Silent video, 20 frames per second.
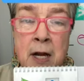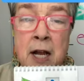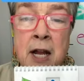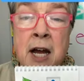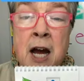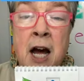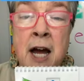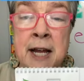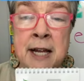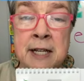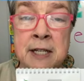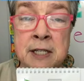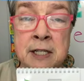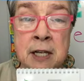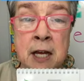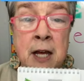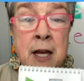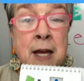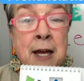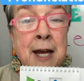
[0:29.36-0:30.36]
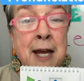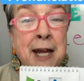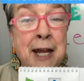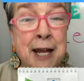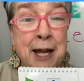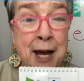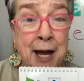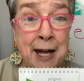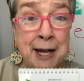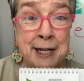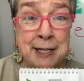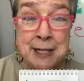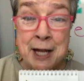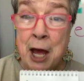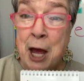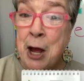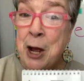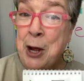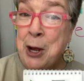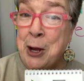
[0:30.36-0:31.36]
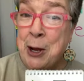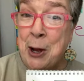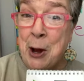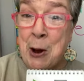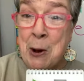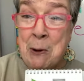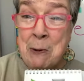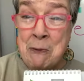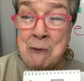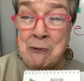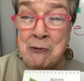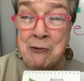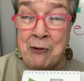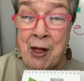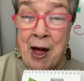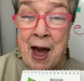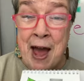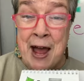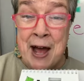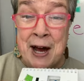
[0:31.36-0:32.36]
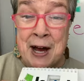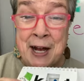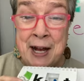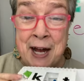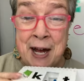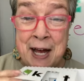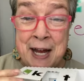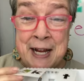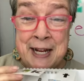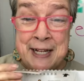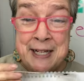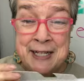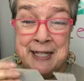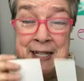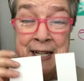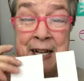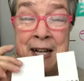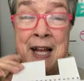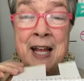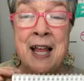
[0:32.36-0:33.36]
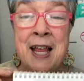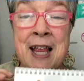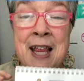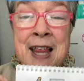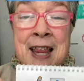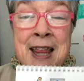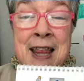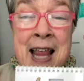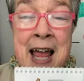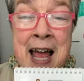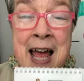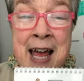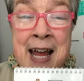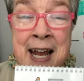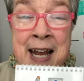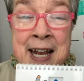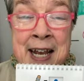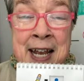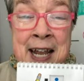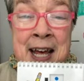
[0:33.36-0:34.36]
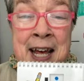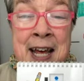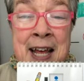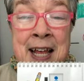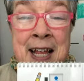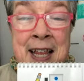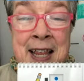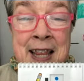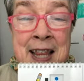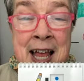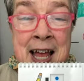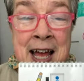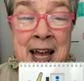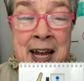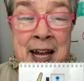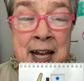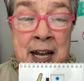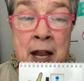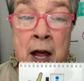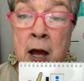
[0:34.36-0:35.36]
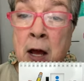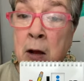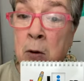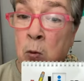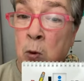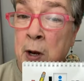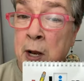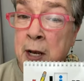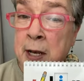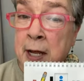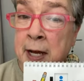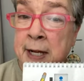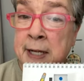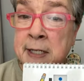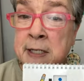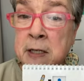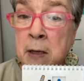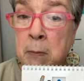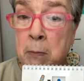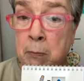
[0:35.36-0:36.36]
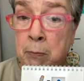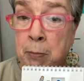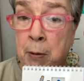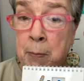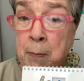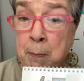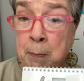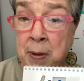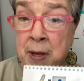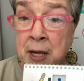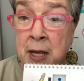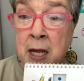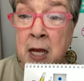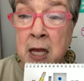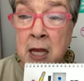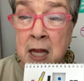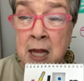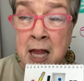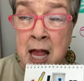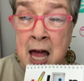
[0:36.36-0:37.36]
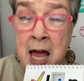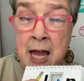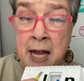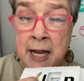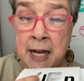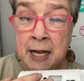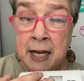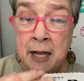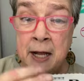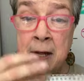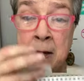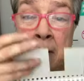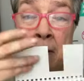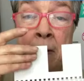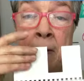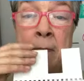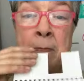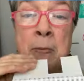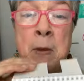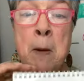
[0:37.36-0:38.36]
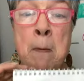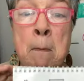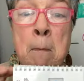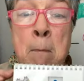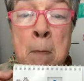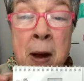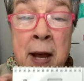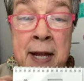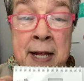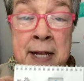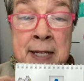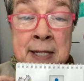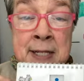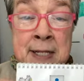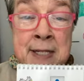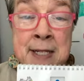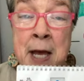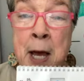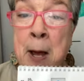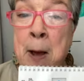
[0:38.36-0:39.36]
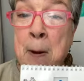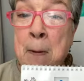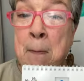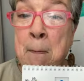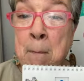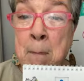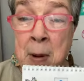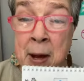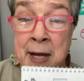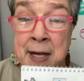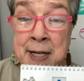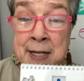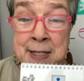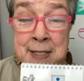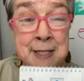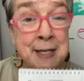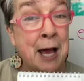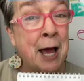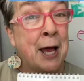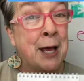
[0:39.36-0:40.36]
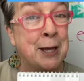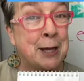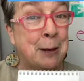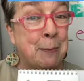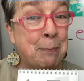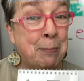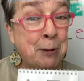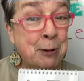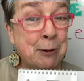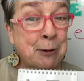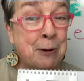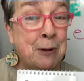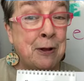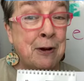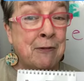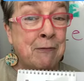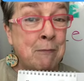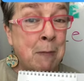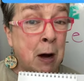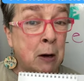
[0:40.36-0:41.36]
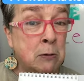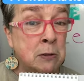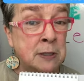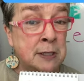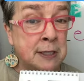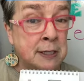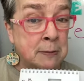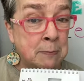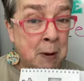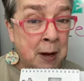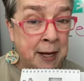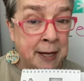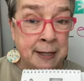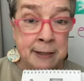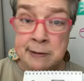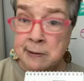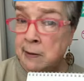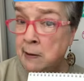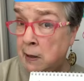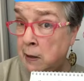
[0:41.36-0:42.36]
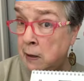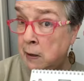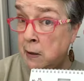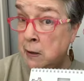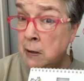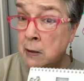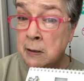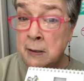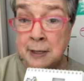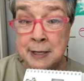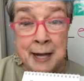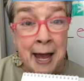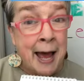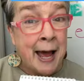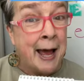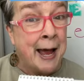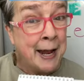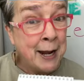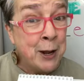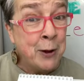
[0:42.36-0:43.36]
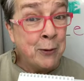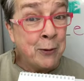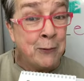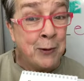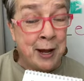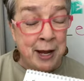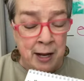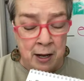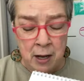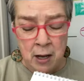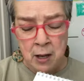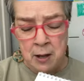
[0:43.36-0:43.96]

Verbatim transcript: Kite, kite. Go fly a kite. Line, line. What a nice big line. Mice, mice. The plural of mouse is mice. Huh? Yeah, I know, right?